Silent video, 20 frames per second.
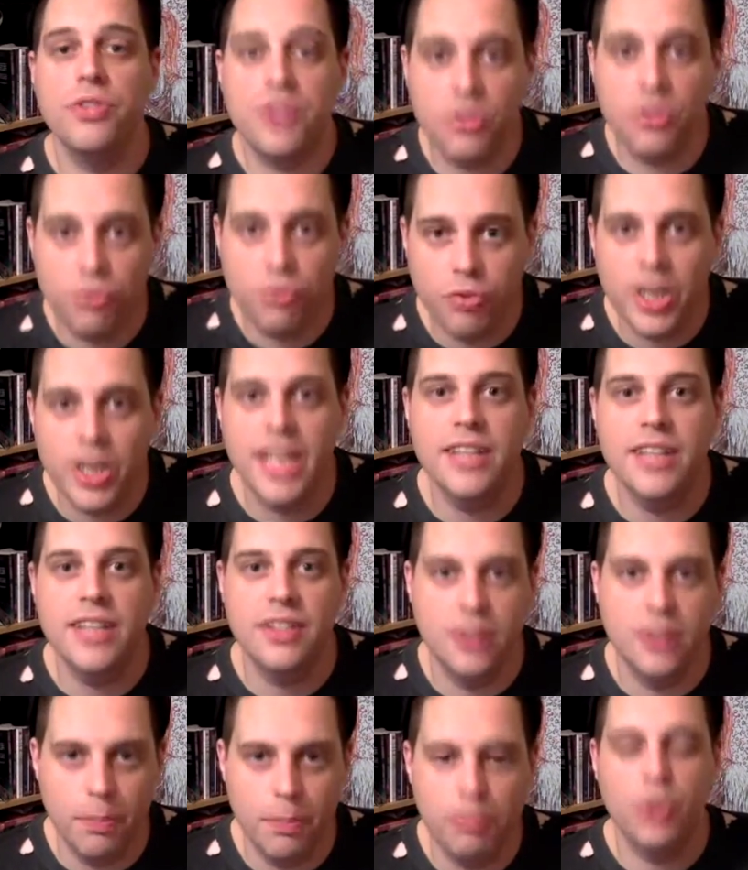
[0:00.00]
to read
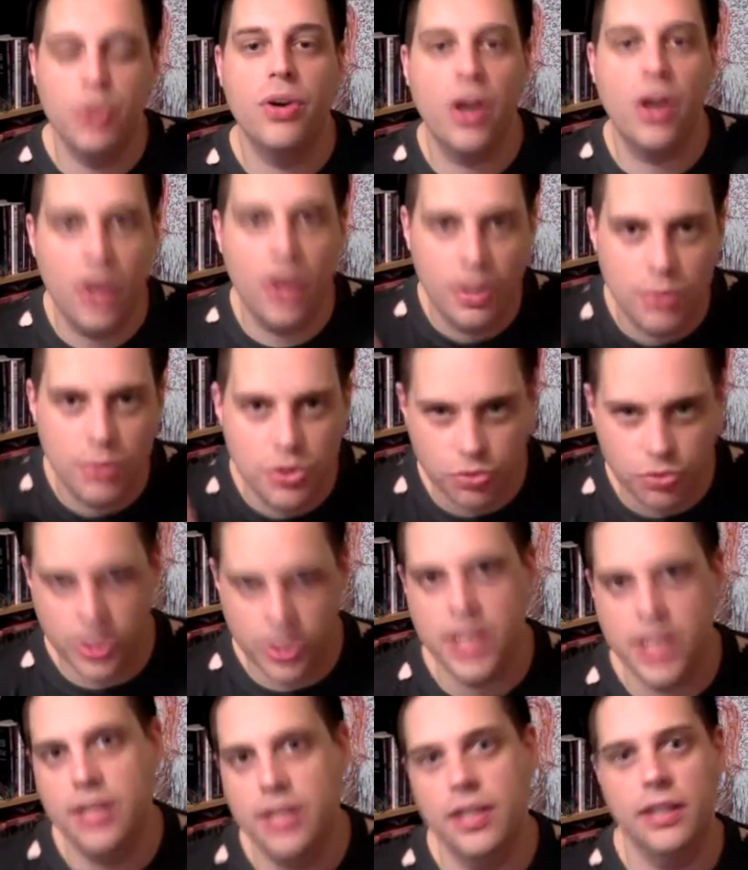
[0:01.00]
the book I was
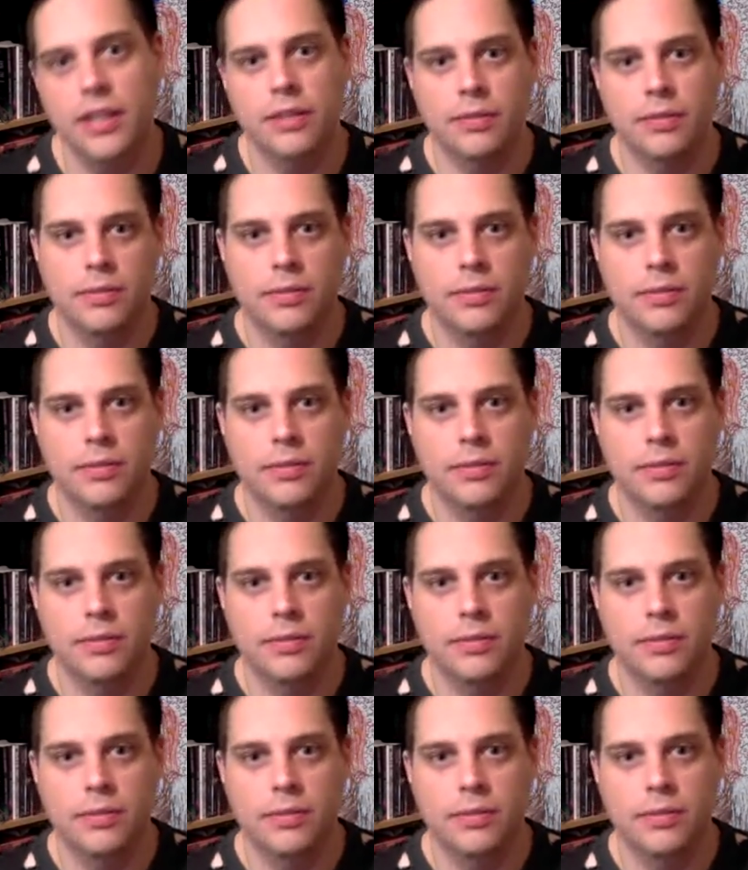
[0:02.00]
reading.